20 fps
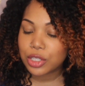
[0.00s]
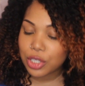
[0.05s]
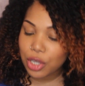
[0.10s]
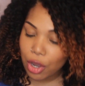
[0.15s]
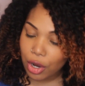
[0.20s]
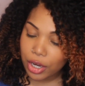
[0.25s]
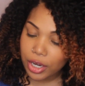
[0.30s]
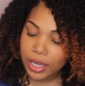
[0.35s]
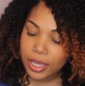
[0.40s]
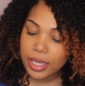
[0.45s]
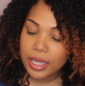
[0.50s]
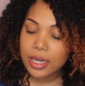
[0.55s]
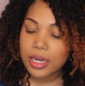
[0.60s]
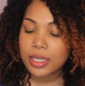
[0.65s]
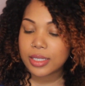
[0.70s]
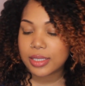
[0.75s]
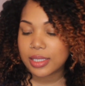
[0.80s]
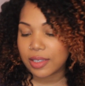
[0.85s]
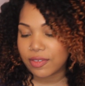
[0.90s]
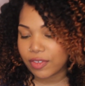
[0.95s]
Target,
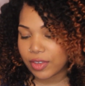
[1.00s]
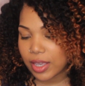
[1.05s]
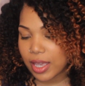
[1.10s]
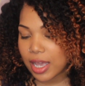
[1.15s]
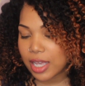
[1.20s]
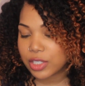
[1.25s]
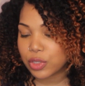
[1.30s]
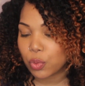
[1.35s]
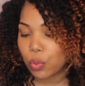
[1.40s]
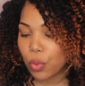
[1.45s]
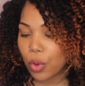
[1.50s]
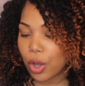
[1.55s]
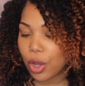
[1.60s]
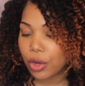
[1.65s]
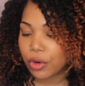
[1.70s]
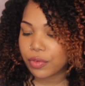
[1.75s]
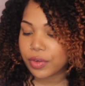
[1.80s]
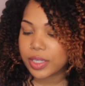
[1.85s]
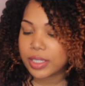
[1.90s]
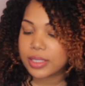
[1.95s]
CVS,
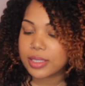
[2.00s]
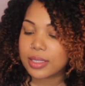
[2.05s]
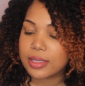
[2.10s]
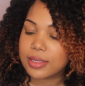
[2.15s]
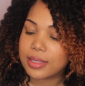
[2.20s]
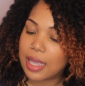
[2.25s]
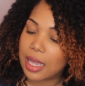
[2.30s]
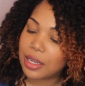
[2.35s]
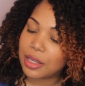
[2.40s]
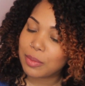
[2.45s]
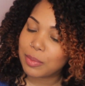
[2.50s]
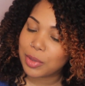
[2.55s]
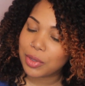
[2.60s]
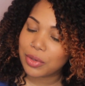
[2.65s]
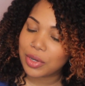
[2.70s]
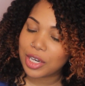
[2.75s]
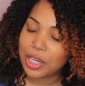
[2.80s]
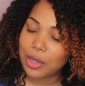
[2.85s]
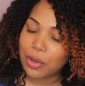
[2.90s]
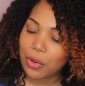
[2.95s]
Walgreens, Sally
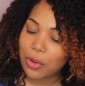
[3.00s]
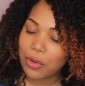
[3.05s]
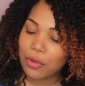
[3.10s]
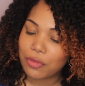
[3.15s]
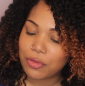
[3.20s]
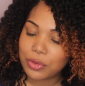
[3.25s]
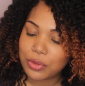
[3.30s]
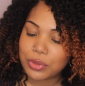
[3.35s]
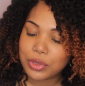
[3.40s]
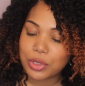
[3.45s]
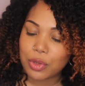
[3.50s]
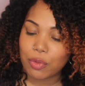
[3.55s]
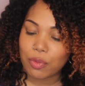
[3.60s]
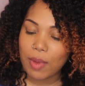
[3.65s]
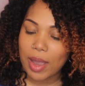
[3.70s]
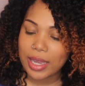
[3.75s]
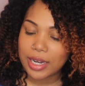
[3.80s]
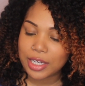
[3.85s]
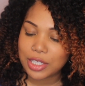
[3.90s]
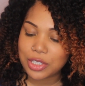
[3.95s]
Beauty, Whole Foods,
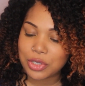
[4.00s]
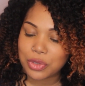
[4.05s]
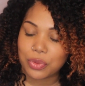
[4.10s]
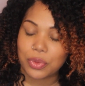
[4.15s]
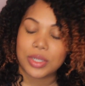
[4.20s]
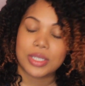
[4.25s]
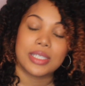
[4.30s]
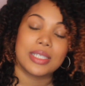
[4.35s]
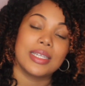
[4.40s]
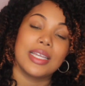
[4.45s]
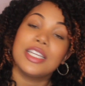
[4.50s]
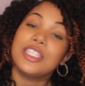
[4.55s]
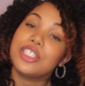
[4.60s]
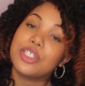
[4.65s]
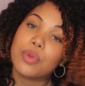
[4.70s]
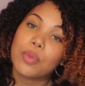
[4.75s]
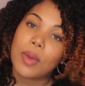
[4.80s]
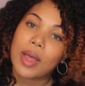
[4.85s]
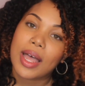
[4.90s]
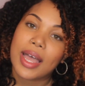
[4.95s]
Rite Aid stores
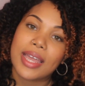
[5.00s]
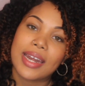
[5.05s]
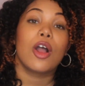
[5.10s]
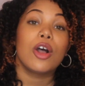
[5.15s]
nationwide.